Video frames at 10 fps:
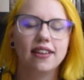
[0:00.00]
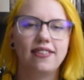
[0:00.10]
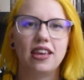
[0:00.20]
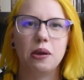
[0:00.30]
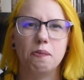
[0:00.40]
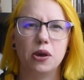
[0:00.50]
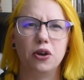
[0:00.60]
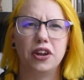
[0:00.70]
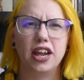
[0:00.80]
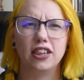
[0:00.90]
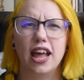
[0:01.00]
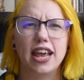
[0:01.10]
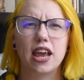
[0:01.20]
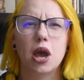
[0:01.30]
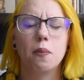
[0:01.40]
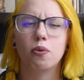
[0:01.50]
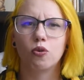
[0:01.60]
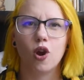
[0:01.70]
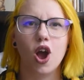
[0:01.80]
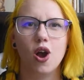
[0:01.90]
team building, like
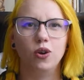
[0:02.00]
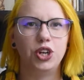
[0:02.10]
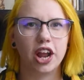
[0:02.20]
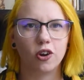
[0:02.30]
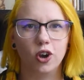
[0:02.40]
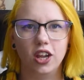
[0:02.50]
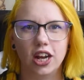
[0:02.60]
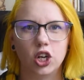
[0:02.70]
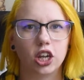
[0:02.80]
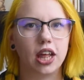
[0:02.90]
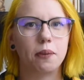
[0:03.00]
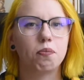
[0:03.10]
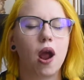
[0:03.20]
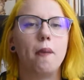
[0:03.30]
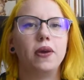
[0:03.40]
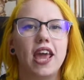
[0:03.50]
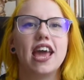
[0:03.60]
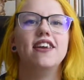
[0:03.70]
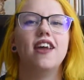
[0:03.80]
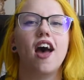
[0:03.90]
pro General Electric like
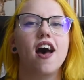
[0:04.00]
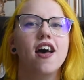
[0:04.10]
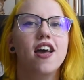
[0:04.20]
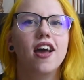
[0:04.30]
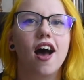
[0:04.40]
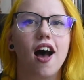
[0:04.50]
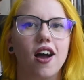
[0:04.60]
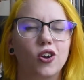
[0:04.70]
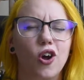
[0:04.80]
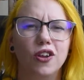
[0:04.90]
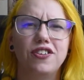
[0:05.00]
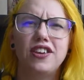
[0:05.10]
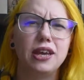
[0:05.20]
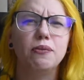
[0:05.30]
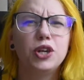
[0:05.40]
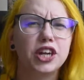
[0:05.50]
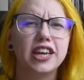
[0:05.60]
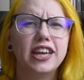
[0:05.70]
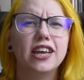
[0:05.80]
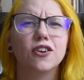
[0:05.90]
propaganda called Team
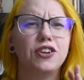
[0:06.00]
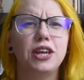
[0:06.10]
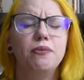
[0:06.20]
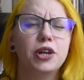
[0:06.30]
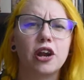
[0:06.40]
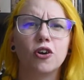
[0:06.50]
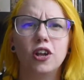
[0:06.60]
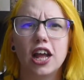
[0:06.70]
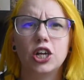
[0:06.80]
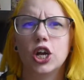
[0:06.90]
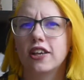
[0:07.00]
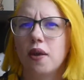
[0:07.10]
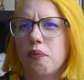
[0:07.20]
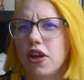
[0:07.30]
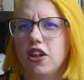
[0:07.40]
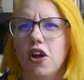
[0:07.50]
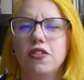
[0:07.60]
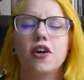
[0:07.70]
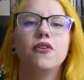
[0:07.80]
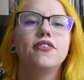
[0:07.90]
GE or Team General Electric, something
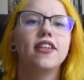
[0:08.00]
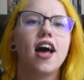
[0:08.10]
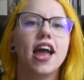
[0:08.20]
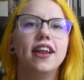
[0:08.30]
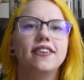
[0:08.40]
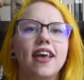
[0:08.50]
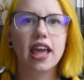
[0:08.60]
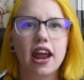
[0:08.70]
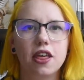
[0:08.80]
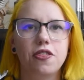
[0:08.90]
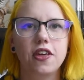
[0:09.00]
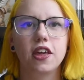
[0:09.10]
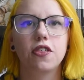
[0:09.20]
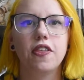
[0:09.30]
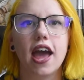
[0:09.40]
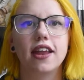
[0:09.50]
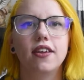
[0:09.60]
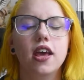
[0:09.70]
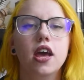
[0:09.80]
along those lines. And I think that